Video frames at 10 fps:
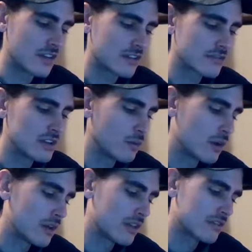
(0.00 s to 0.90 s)

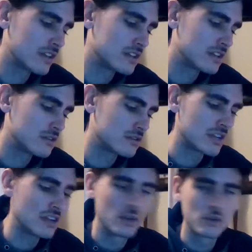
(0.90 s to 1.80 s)
3-1, 3-2.
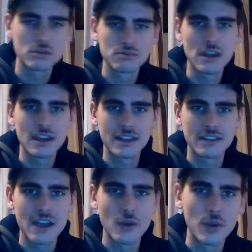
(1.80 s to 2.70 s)
St. Louis will probably get
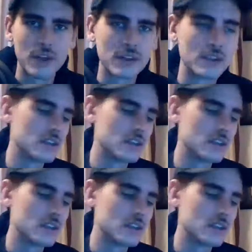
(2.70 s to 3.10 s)
that win.